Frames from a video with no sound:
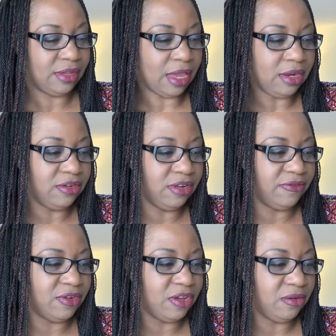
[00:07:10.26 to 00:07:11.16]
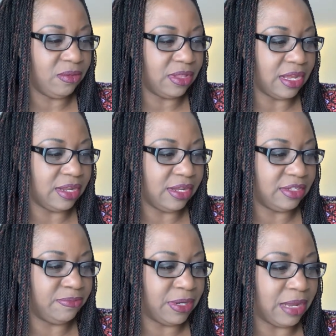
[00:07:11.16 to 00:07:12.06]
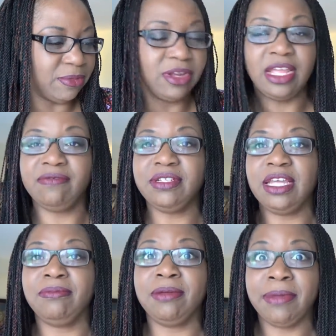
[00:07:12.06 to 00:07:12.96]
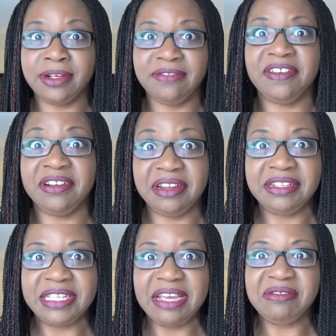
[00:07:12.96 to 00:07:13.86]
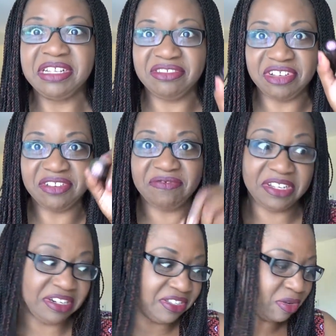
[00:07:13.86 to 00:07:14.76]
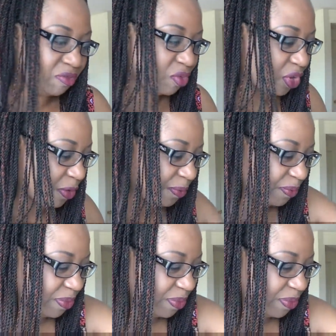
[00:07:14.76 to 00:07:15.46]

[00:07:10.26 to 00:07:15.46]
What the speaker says: I don't even know what that is, but I'm gonna have to get my magnifying glass out and try to figure this out for you.